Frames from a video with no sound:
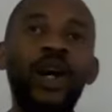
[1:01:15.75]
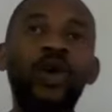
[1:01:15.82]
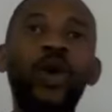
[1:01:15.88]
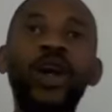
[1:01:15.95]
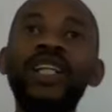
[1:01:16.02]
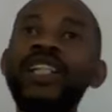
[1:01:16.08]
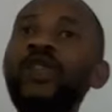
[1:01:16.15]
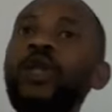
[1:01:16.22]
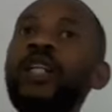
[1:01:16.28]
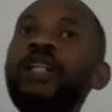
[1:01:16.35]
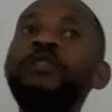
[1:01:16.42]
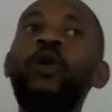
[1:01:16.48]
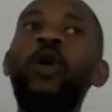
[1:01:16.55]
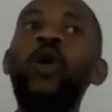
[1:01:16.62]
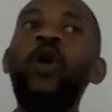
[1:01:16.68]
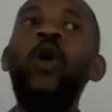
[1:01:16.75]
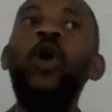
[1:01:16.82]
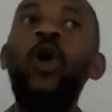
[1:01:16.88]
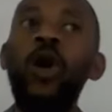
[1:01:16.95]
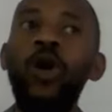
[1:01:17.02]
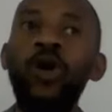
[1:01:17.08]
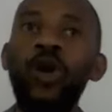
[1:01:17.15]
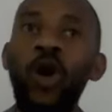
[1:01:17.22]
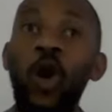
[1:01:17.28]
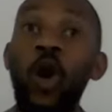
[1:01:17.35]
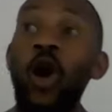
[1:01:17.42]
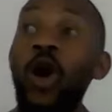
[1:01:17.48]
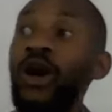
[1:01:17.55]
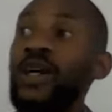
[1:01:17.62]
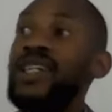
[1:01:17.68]
God is looking for all
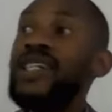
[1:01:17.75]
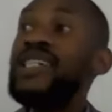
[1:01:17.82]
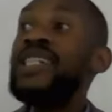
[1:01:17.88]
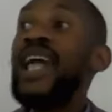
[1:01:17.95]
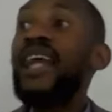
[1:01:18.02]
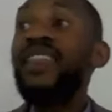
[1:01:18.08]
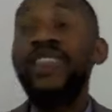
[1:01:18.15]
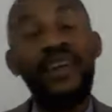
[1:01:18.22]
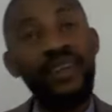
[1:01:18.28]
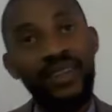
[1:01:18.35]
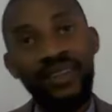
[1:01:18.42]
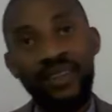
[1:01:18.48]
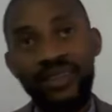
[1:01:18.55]
or nothing.